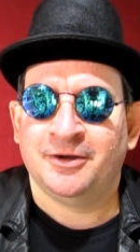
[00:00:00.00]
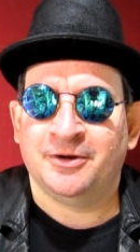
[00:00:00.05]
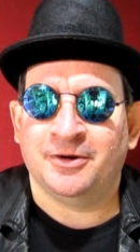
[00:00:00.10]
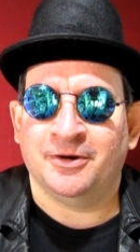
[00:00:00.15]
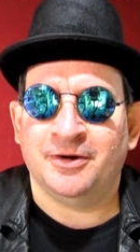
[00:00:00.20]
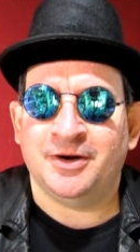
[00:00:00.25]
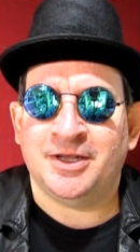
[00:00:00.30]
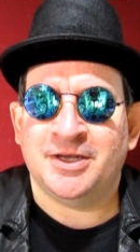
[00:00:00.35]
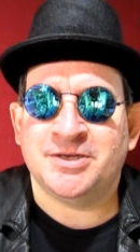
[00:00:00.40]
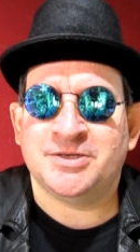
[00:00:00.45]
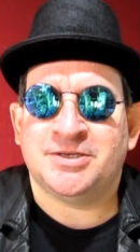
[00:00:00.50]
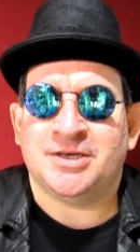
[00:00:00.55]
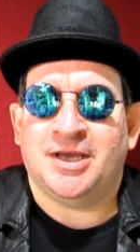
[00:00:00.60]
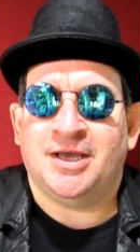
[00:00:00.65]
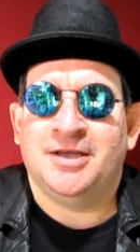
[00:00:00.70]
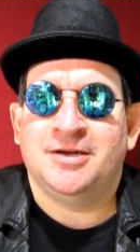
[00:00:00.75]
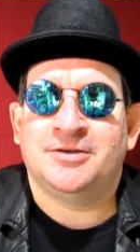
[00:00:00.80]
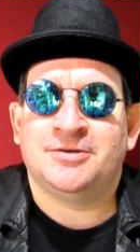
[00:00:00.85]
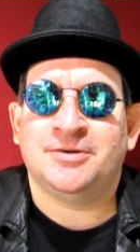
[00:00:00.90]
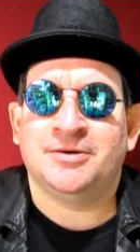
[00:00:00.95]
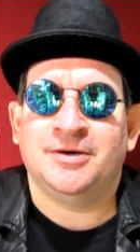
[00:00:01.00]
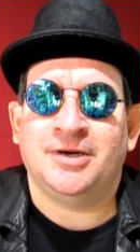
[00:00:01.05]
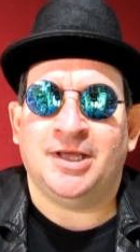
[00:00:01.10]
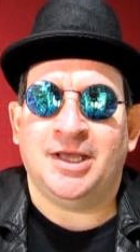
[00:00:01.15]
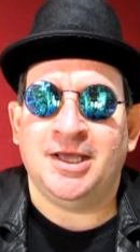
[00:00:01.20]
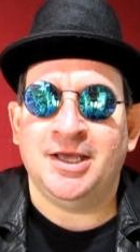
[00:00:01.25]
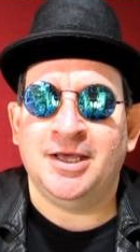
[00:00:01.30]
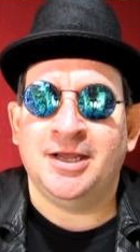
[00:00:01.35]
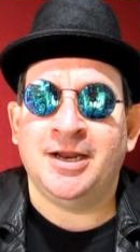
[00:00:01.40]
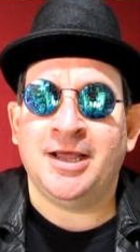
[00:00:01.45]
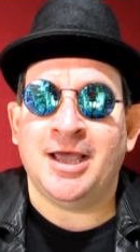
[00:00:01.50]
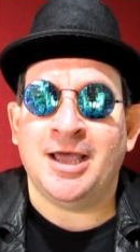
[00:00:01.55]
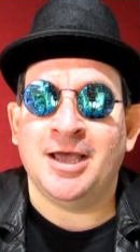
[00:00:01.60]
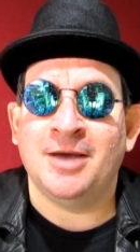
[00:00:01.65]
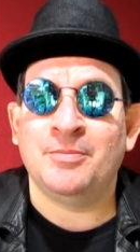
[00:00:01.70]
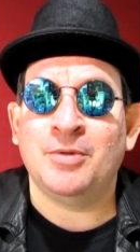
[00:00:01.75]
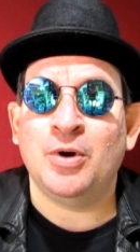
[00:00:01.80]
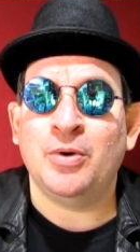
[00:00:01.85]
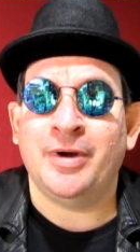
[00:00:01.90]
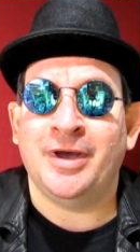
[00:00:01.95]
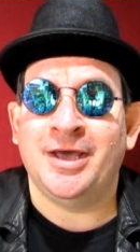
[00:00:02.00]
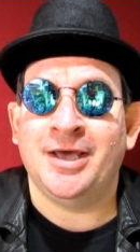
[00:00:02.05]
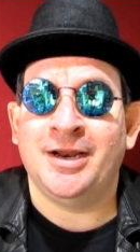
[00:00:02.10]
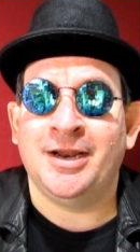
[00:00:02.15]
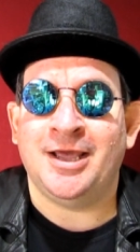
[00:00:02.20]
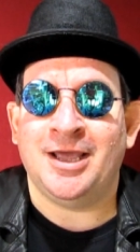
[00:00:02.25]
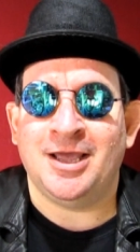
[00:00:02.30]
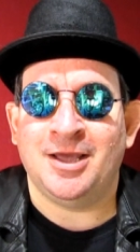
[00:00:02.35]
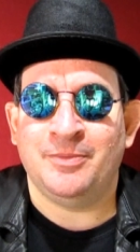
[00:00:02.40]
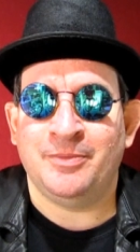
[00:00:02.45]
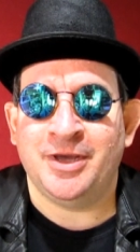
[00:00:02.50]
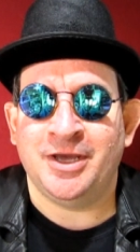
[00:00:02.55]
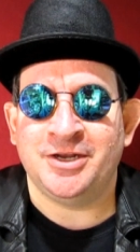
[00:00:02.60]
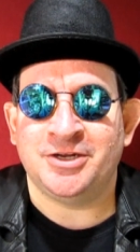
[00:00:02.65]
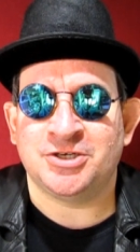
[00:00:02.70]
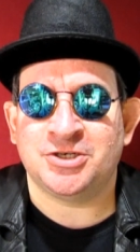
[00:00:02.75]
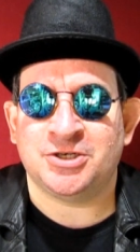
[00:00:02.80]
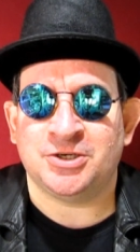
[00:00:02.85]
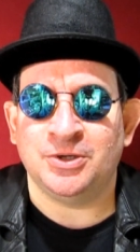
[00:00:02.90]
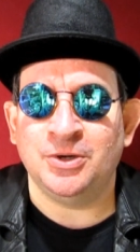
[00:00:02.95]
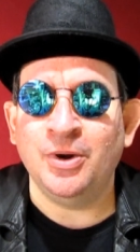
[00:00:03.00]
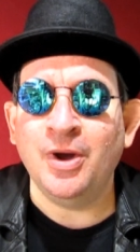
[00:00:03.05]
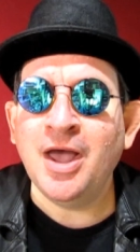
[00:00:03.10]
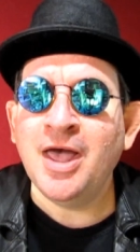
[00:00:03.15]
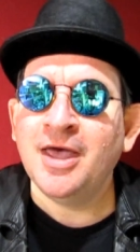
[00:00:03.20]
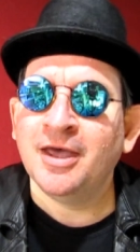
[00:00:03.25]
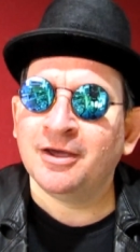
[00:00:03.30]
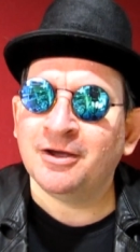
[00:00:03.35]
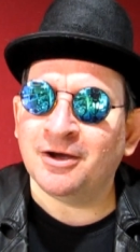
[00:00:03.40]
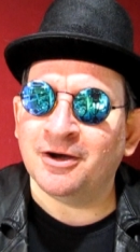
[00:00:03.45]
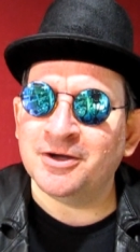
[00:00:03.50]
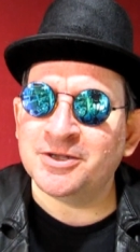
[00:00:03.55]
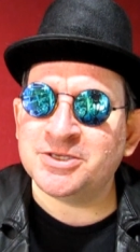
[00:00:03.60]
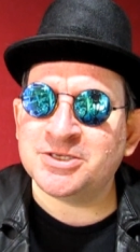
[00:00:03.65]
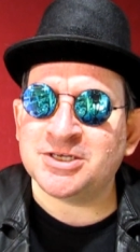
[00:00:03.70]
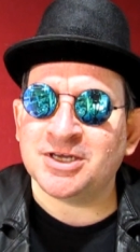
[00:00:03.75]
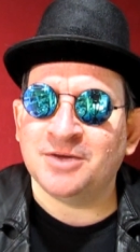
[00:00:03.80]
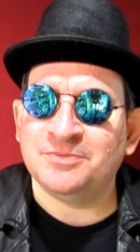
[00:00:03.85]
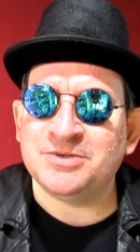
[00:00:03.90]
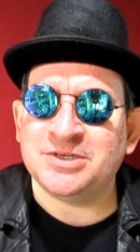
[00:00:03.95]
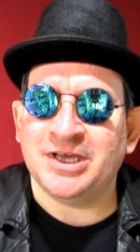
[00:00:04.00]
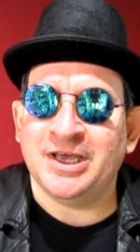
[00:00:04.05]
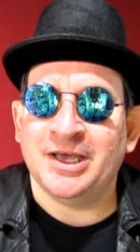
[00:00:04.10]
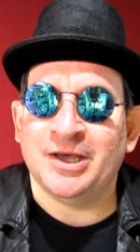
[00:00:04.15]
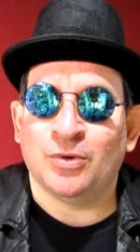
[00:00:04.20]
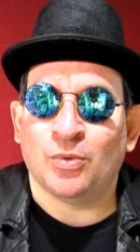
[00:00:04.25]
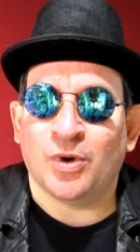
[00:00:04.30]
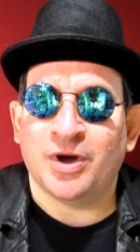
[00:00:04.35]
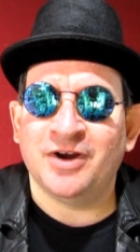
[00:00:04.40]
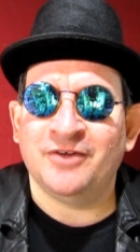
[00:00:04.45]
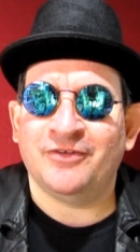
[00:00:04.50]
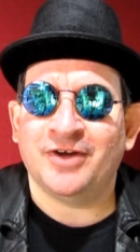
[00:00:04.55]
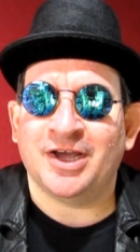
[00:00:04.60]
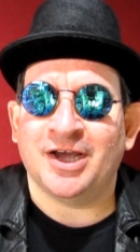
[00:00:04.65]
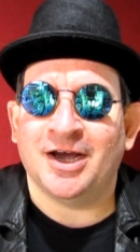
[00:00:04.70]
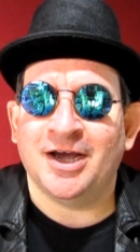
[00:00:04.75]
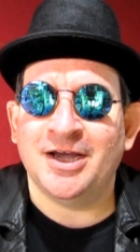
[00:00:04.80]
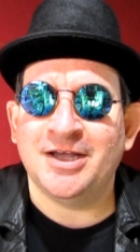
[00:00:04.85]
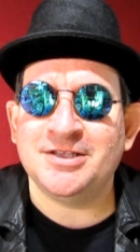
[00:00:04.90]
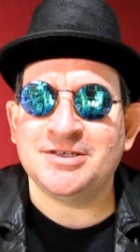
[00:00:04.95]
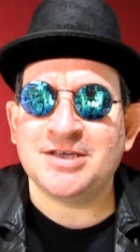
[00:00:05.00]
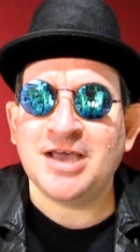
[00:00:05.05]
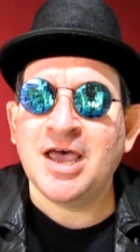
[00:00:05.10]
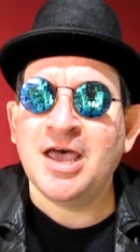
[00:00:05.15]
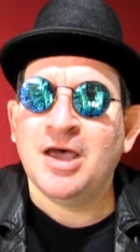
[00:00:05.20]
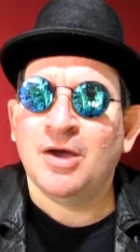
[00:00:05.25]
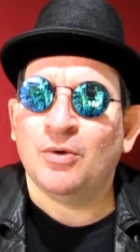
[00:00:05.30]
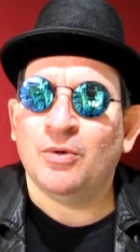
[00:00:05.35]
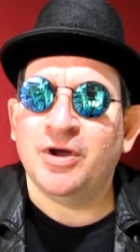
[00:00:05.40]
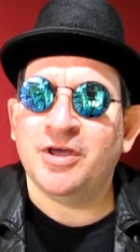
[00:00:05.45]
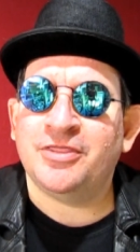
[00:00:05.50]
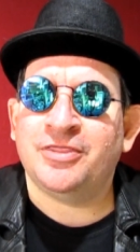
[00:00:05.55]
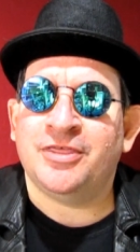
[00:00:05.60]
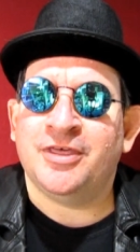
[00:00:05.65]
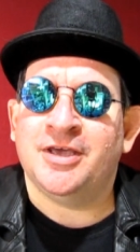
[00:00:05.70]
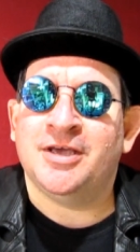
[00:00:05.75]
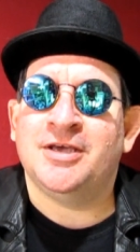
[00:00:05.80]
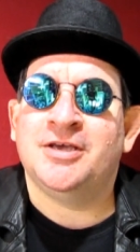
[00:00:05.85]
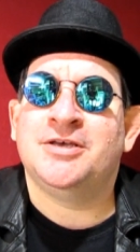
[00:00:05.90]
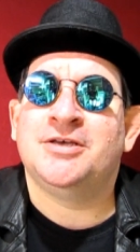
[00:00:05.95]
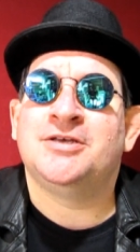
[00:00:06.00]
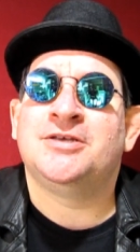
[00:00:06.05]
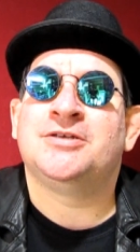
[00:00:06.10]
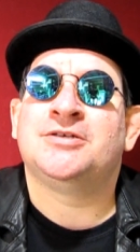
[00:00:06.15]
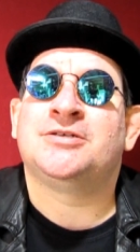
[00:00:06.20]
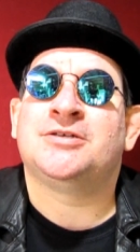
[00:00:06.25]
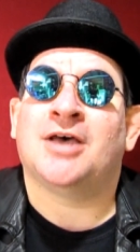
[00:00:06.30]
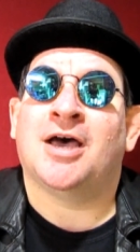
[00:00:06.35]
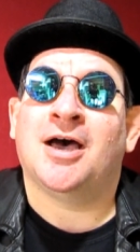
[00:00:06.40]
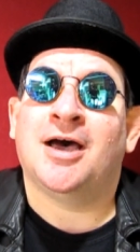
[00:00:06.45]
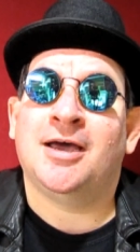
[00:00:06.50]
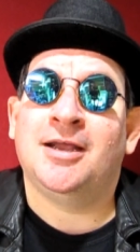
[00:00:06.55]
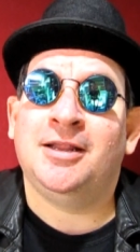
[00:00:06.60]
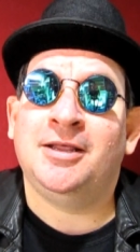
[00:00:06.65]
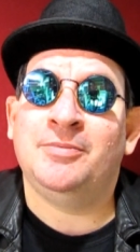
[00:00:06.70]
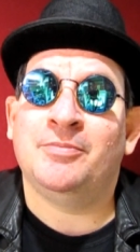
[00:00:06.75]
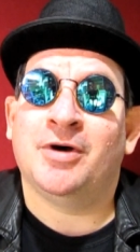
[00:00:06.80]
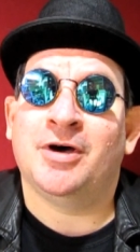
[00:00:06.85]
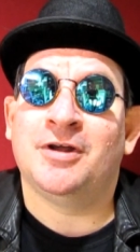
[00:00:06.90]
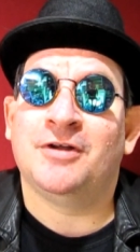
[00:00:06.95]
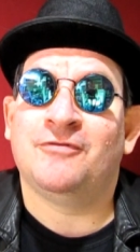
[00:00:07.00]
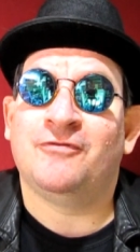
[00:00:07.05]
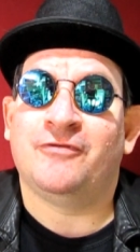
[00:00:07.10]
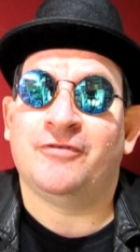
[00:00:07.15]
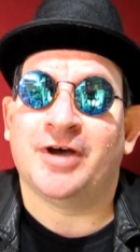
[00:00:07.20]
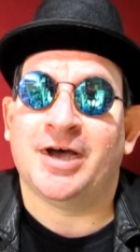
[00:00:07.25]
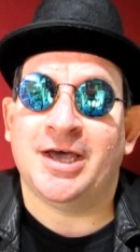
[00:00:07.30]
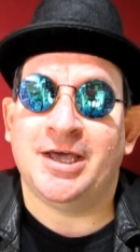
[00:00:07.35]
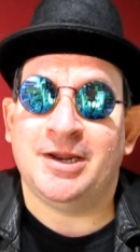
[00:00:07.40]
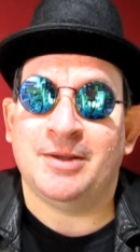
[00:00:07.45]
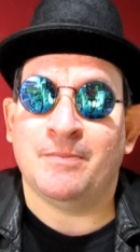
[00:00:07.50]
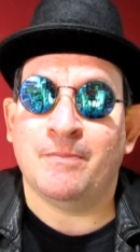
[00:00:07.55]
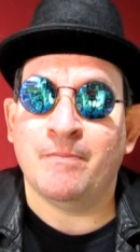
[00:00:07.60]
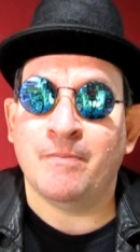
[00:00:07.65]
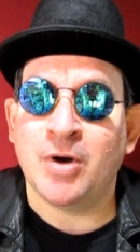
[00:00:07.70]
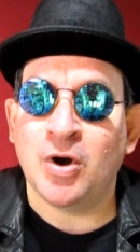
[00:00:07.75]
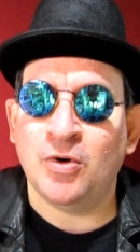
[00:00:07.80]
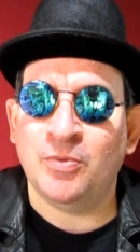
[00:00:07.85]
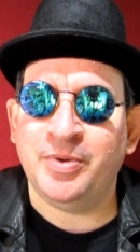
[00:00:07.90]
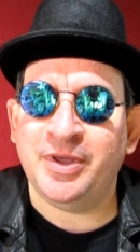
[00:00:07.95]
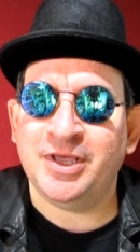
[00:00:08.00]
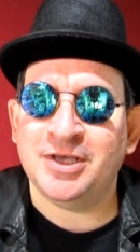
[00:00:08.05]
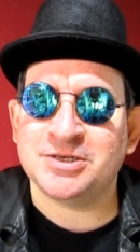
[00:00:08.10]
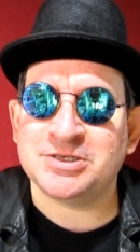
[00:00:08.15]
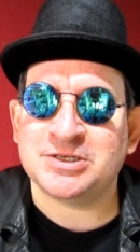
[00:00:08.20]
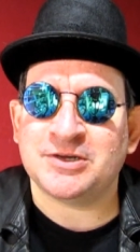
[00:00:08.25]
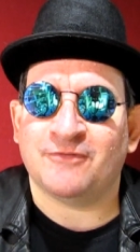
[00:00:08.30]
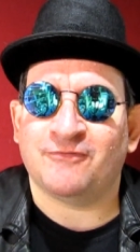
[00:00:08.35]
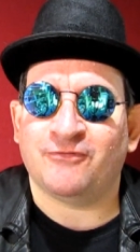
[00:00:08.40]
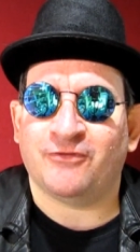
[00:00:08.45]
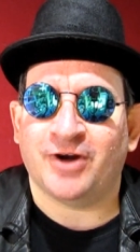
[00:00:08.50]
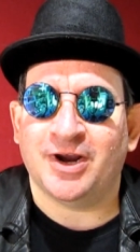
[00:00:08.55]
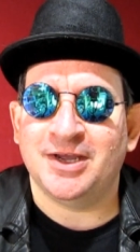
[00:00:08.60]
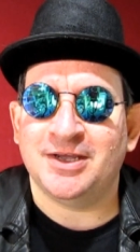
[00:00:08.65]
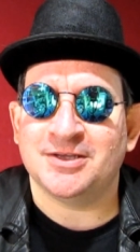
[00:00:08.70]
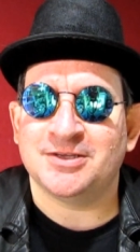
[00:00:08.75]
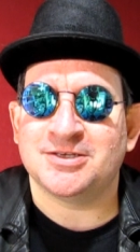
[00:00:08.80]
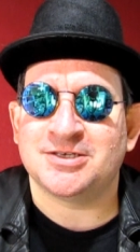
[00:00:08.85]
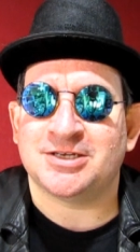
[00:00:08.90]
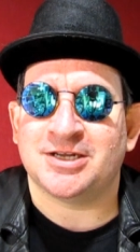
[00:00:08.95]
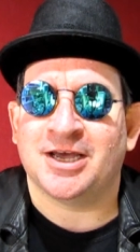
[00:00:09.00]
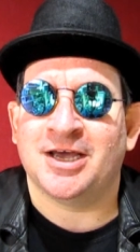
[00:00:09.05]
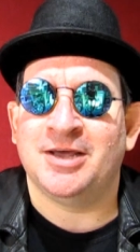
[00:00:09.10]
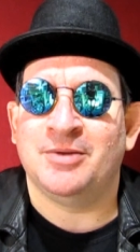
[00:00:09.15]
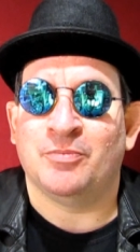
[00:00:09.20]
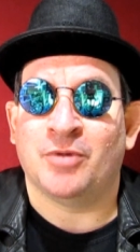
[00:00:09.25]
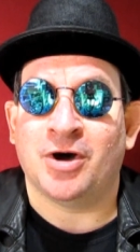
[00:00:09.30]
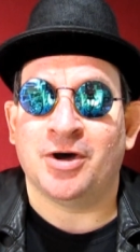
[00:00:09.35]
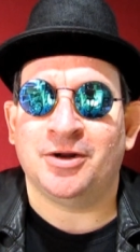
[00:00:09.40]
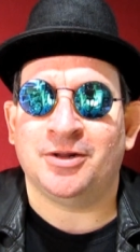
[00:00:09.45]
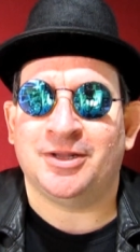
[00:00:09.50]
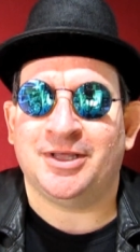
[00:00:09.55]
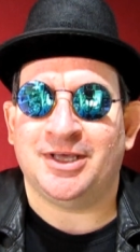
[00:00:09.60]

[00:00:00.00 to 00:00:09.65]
Curt has entered in MONMH2 concepts and one-of-a-kinds with his highly modified Moebius Frankenstein model